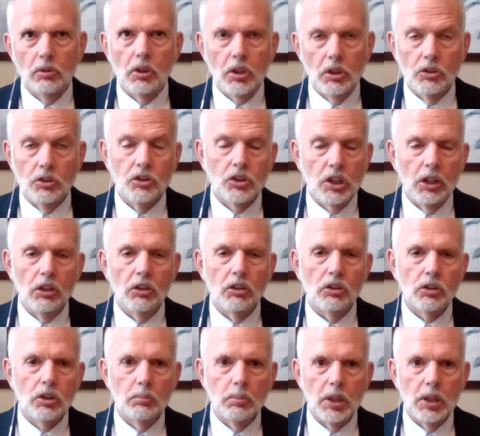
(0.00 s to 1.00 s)

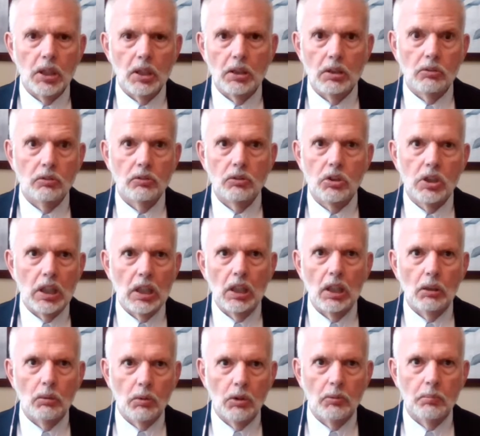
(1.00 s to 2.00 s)
considered to be
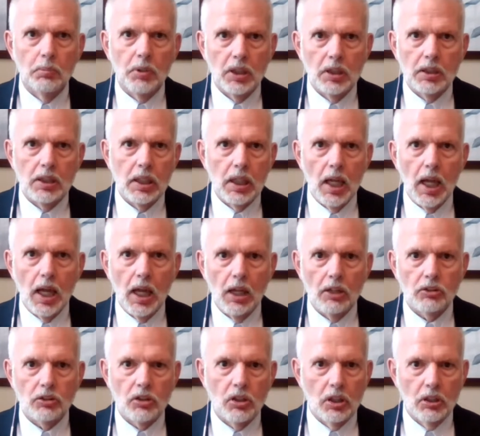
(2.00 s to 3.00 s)
dealing with PTS,